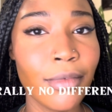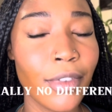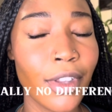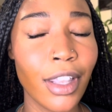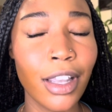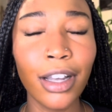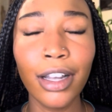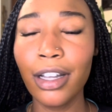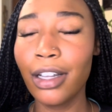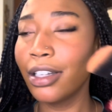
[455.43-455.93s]

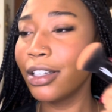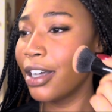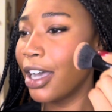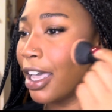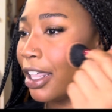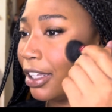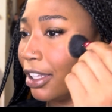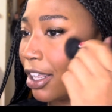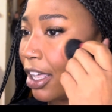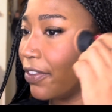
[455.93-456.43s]
Oh, I
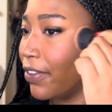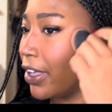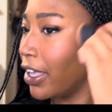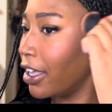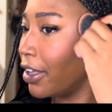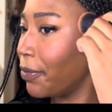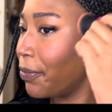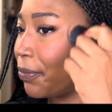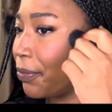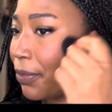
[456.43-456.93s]
love
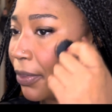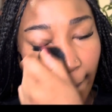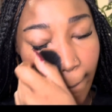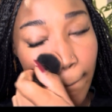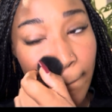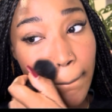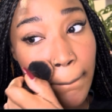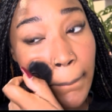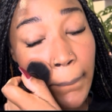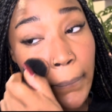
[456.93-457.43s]
it.
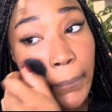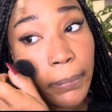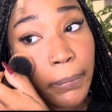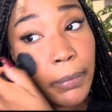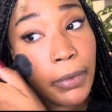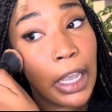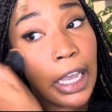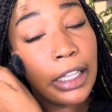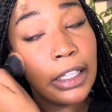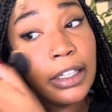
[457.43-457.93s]

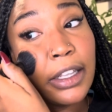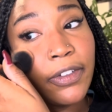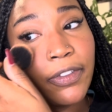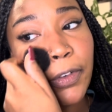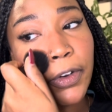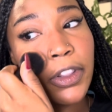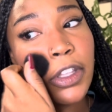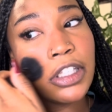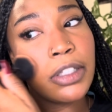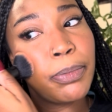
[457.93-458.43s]
I live
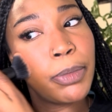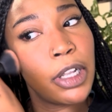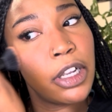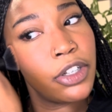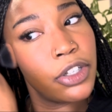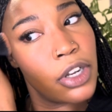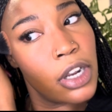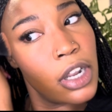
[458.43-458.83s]
for this blush.